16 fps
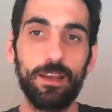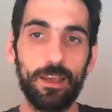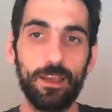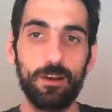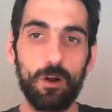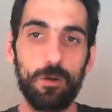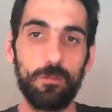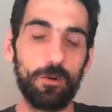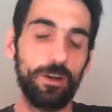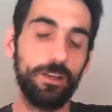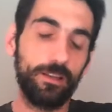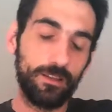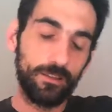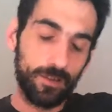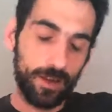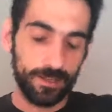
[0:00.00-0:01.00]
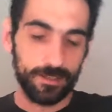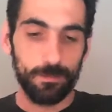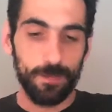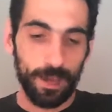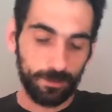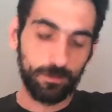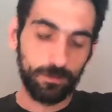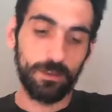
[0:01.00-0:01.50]
component that writes
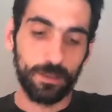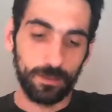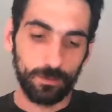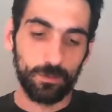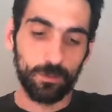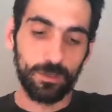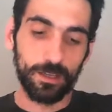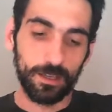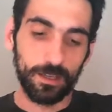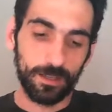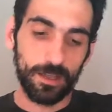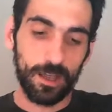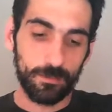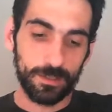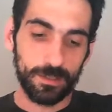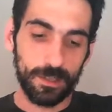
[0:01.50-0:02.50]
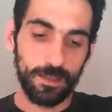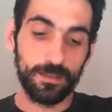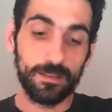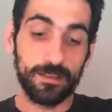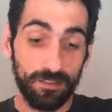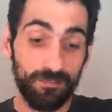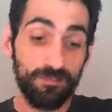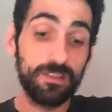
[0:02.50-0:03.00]
back to the GitHub
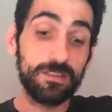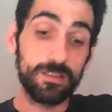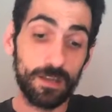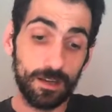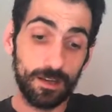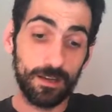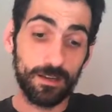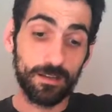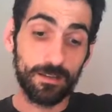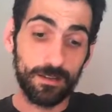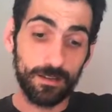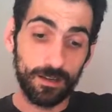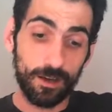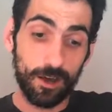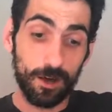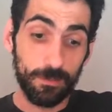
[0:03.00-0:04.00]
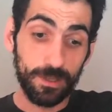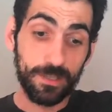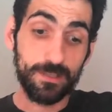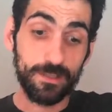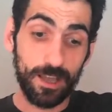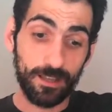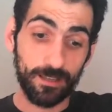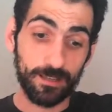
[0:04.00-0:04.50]
status. If it's a commit
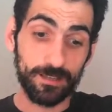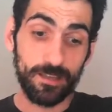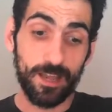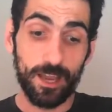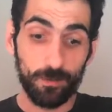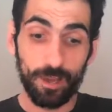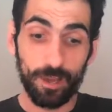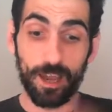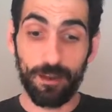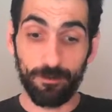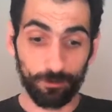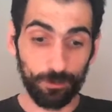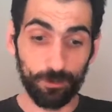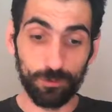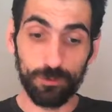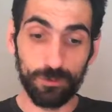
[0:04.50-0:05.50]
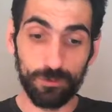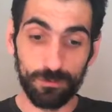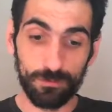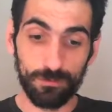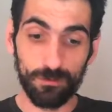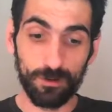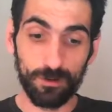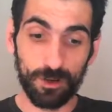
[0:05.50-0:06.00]
status, then we have to
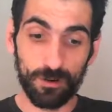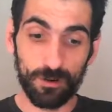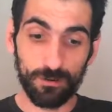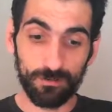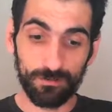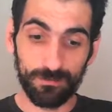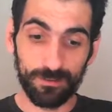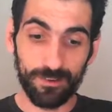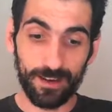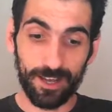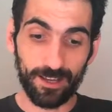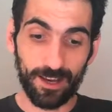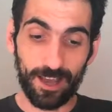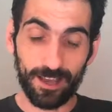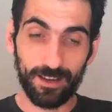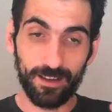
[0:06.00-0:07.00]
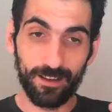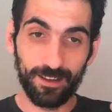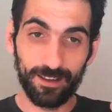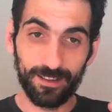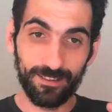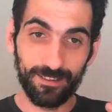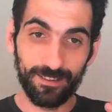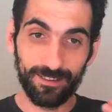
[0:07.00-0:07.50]
create like
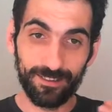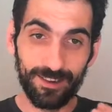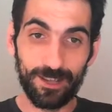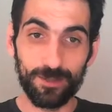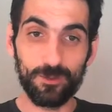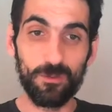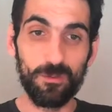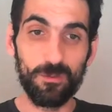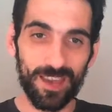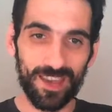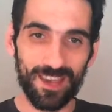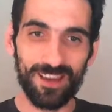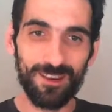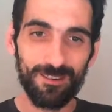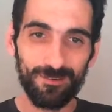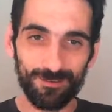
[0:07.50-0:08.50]
a resume of